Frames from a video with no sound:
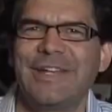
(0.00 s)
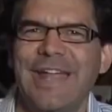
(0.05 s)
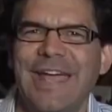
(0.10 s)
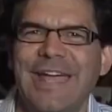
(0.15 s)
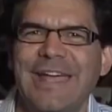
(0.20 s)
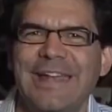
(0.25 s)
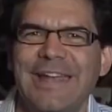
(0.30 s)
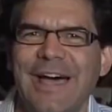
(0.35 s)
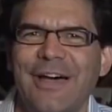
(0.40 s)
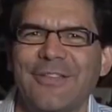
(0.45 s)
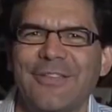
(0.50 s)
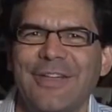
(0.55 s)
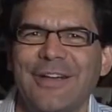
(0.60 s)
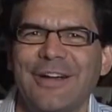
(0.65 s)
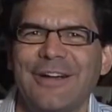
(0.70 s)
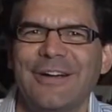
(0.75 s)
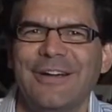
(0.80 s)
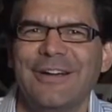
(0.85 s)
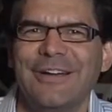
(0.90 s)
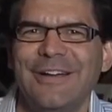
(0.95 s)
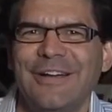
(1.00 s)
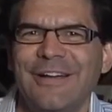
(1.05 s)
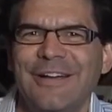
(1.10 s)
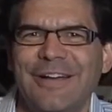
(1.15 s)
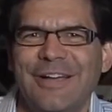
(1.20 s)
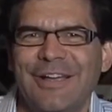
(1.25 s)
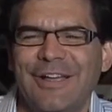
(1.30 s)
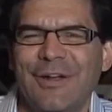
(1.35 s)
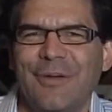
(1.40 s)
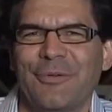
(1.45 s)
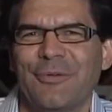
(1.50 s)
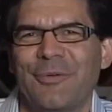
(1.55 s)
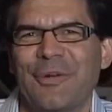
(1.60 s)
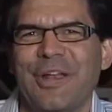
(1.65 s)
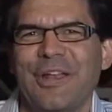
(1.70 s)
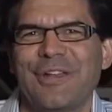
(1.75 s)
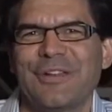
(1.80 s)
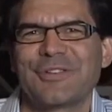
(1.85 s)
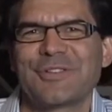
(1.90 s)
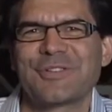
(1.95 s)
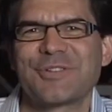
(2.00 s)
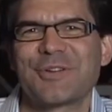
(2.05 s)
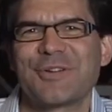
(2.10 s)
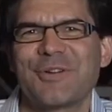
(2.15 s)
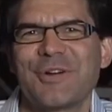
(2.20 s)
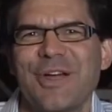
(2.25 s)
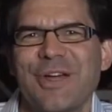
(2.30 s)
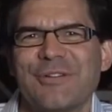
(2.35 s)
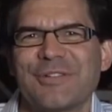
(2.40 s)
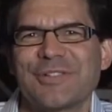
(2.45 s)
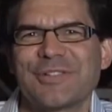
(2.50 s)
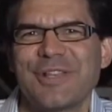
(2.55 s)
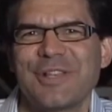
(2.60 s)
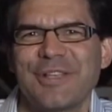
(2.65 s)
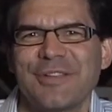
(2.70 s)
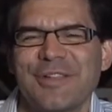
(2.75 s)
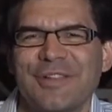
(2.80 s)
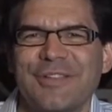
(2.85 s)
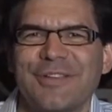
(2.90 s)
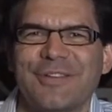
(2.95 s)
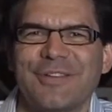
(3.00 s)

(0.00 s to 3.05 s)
date out there. You know, in reading this story, I was thinking that